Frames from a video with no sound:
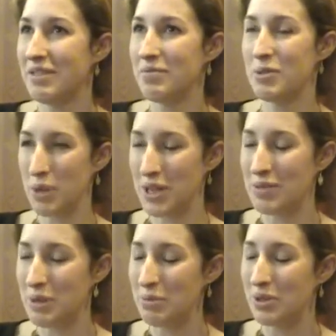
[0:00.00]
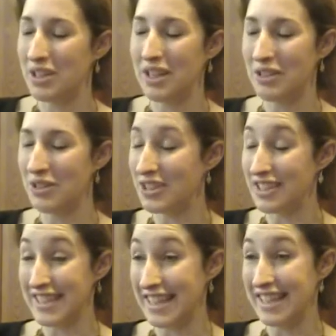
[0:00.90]
speaking to people and getting good
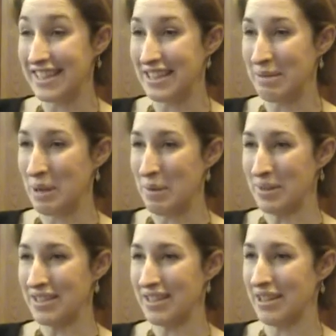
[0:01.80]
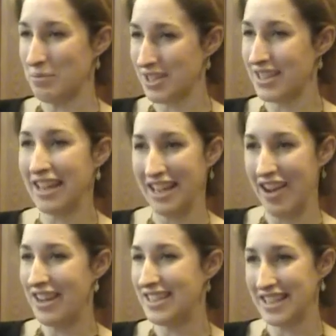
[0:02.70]
ideas at the moment. I'm just in
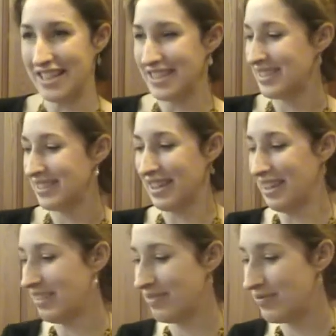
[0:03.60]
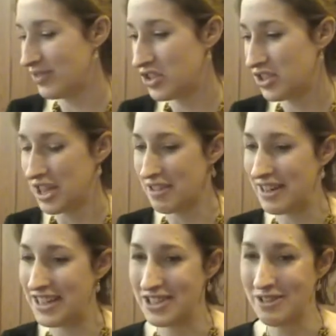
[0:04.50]
ideas
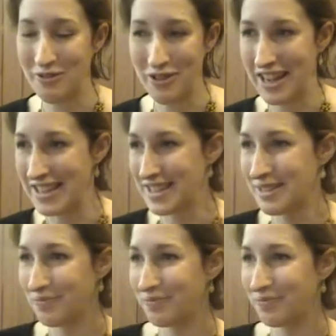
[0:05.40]
generation phase.